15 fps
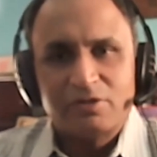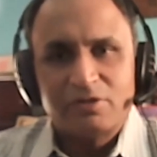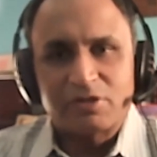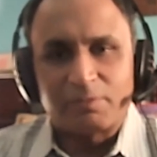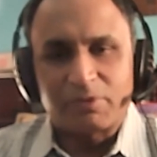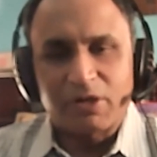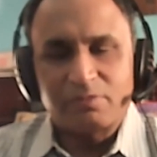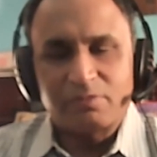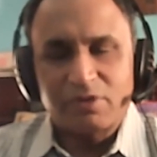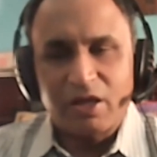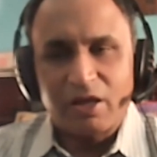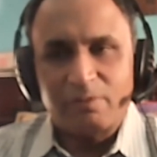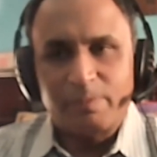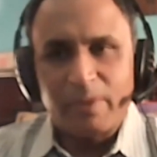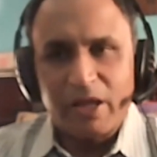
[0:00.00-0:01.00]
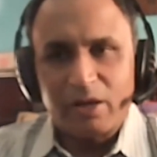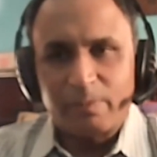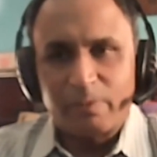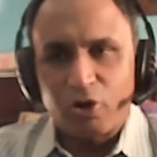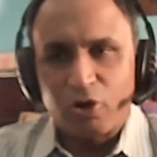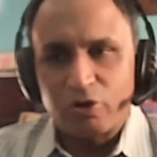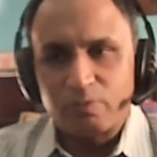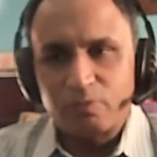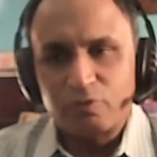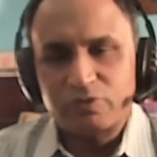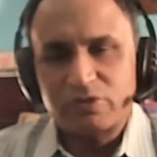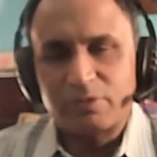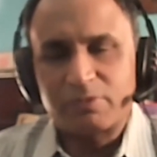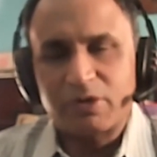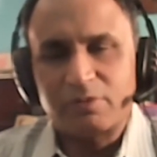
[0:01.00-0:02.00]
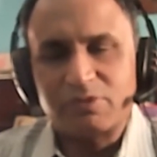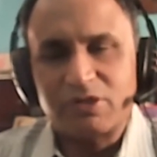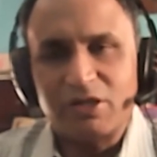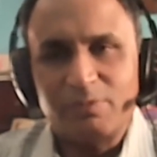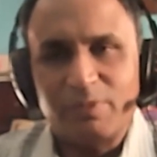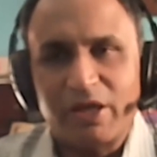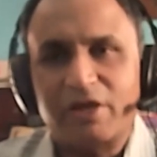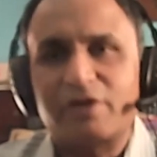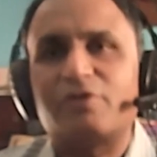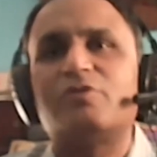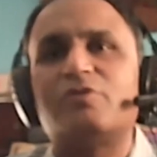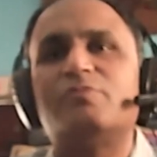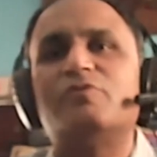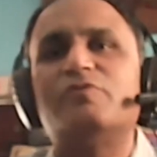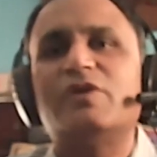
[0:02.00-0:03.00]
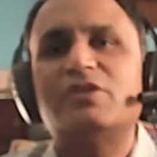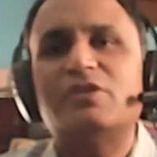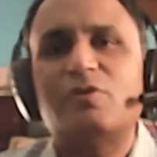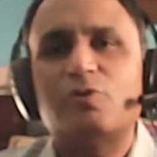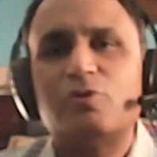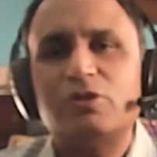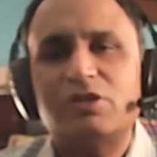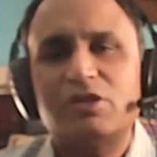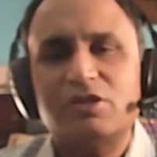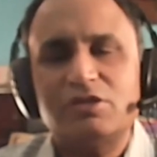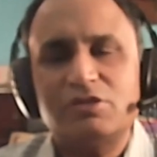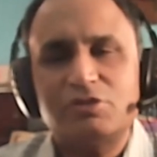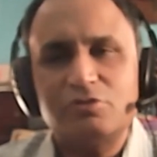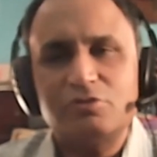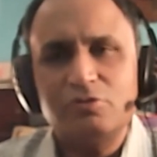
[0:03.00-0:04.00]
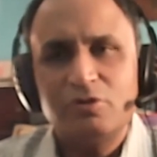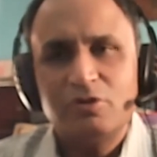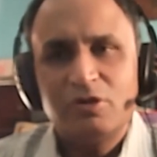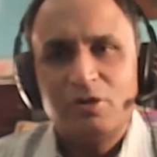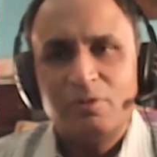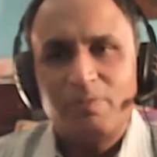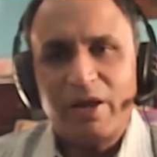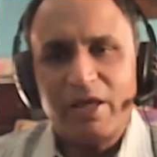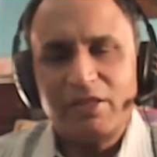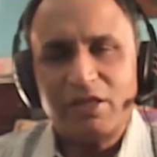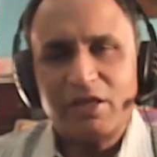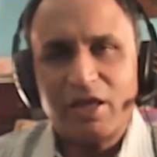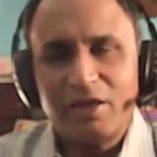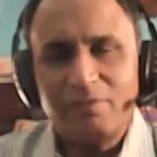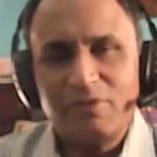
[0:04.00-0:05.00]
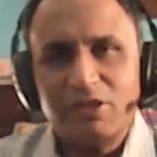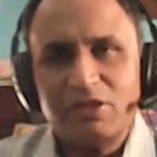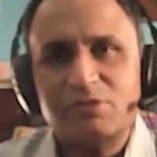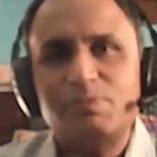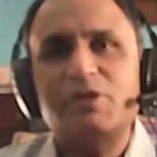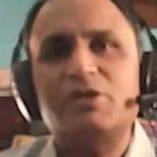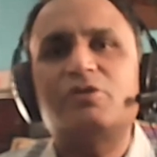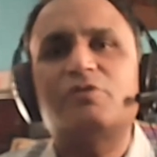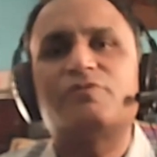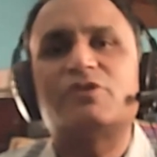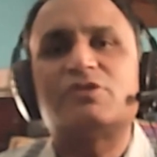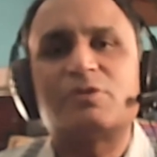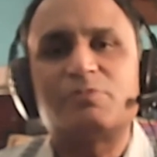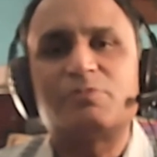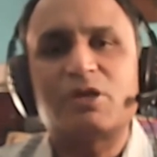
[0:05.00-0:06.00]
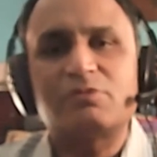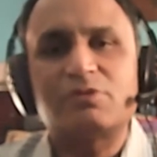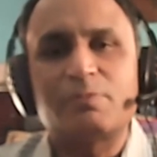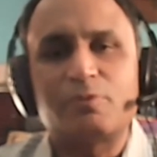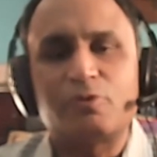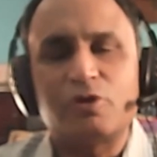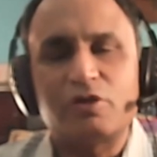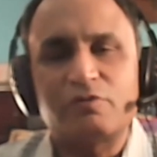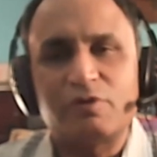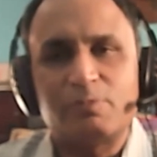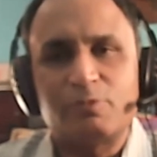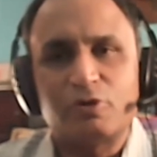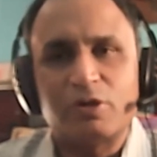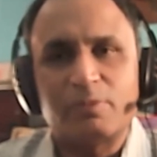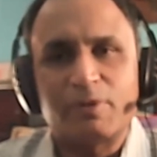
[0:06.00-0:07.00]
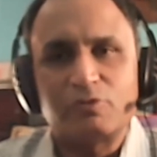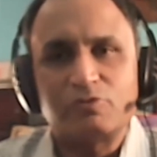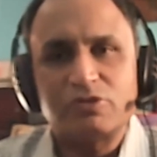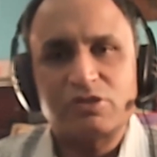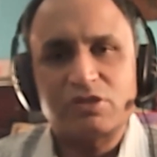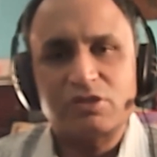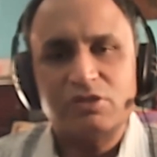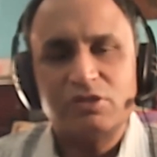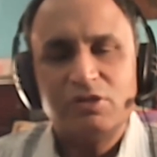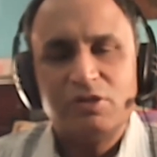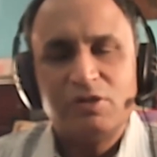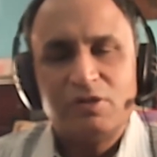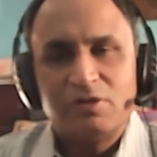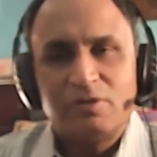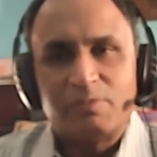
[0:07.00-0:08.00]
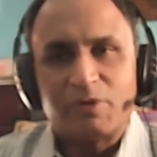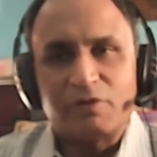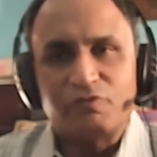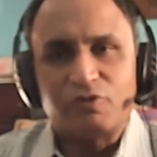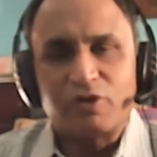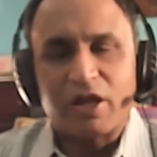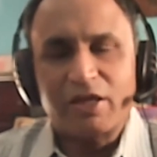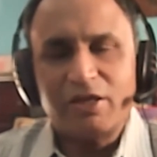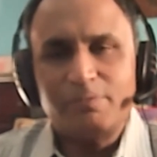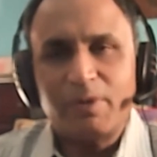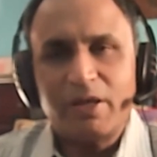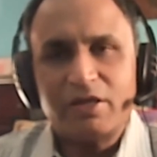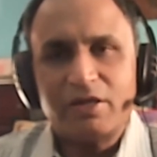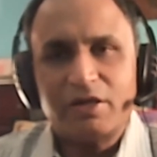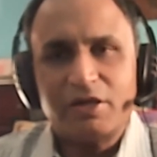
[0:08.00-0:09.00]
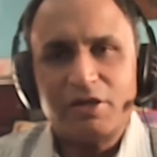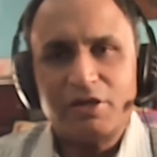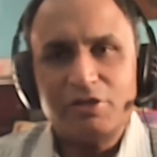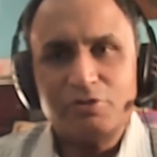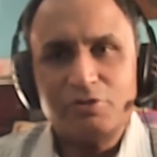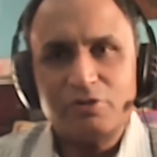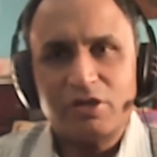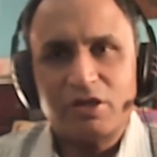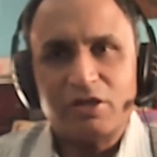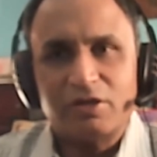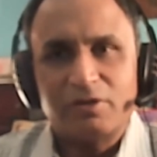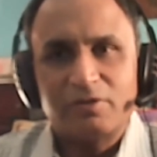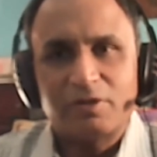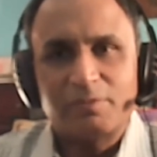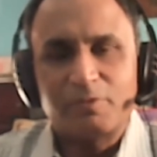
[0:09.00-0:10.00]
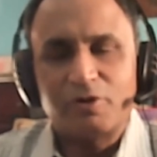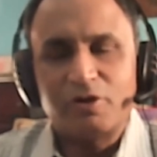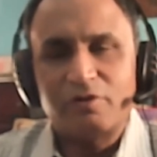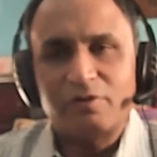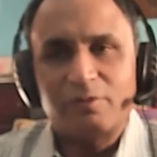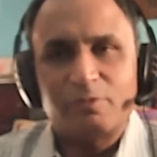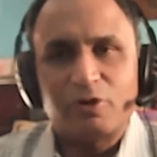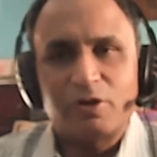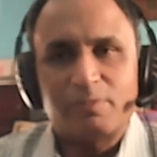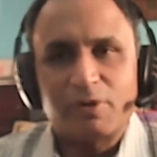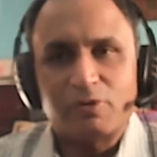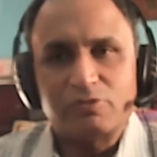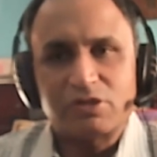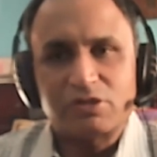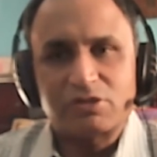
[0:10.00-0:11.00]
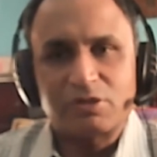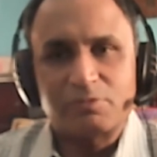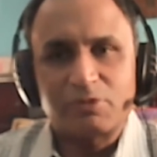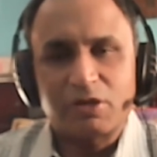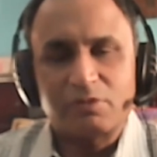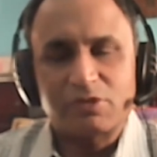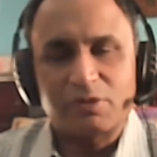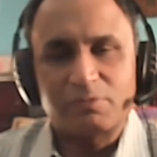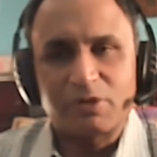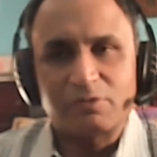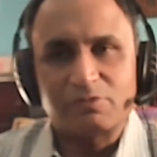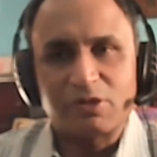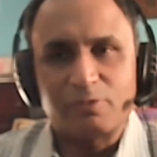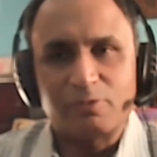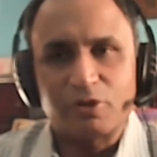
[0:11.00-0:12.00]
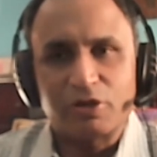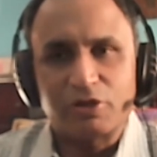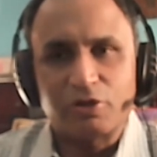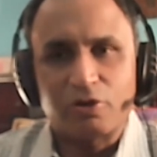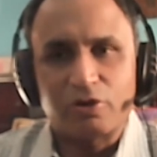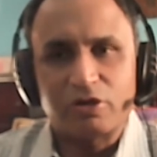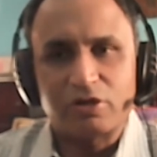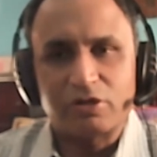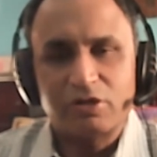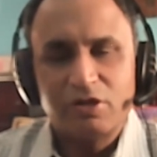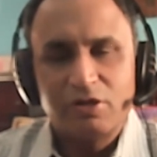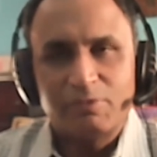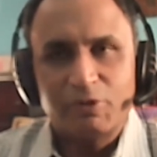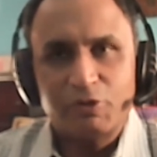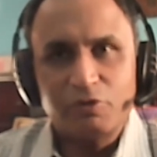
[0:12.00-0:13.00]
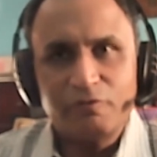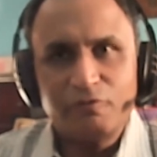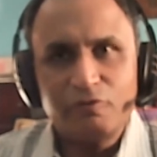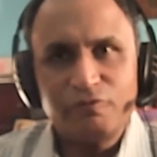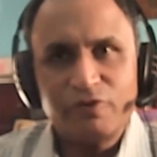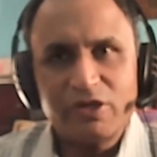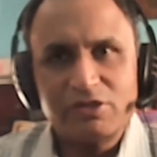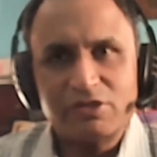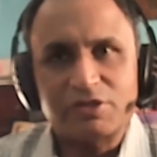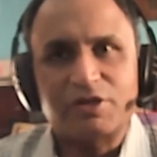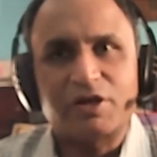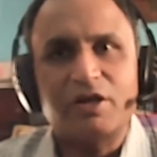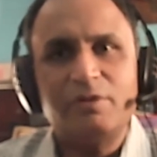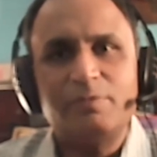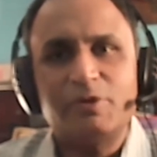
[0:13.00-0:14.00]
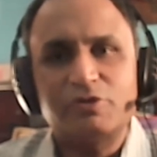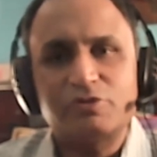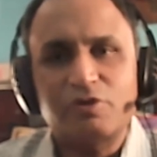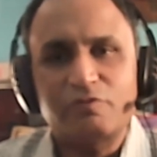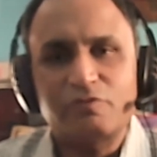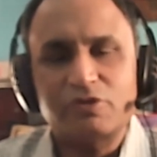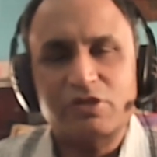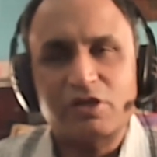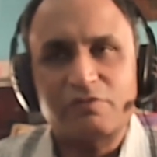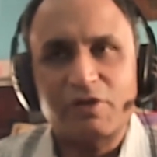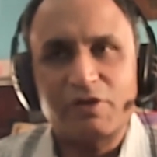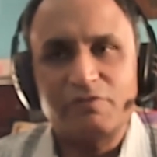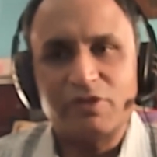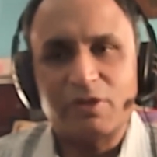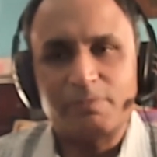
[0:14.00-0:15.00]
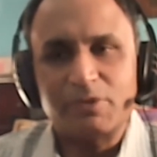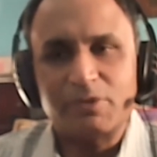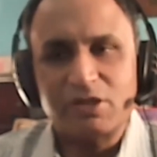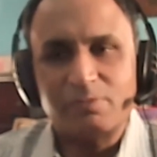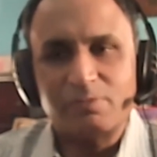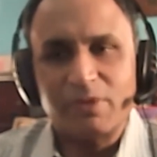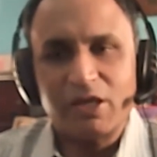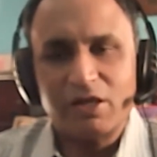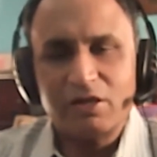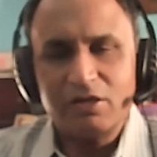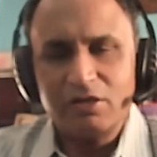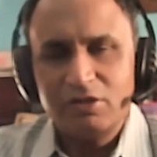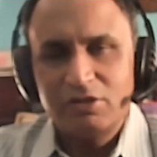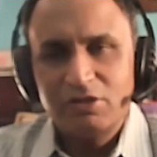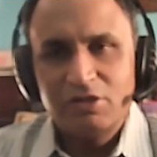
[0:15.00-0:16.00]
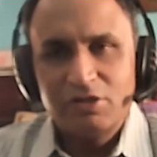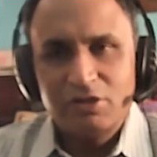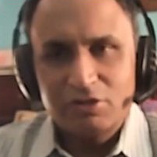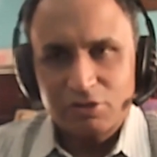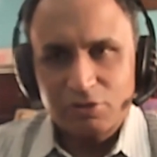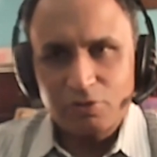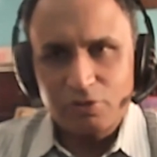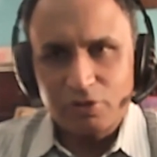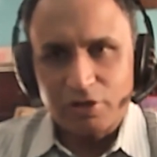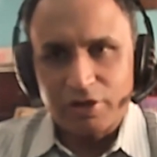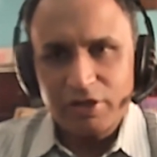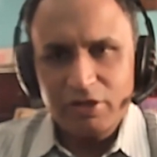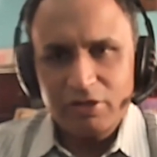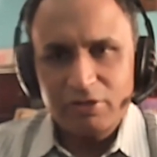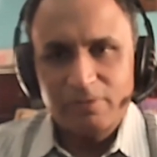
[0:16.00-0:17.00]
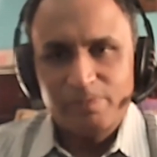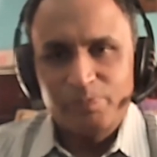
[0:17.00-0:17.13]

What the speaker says: Sometimes I'll make a wrong move, sometimes he'll make a wrong move, and the whole thing is to play the game in the spirit of it. Sometimes the bowler will bowl a bouncer, but if you like playing cricket, it's okay. The bowler will bowl a bouncer sometimes he'll bowl a yorker, but you have to face it, right? Because you have to survive in the pitch and make a score, right?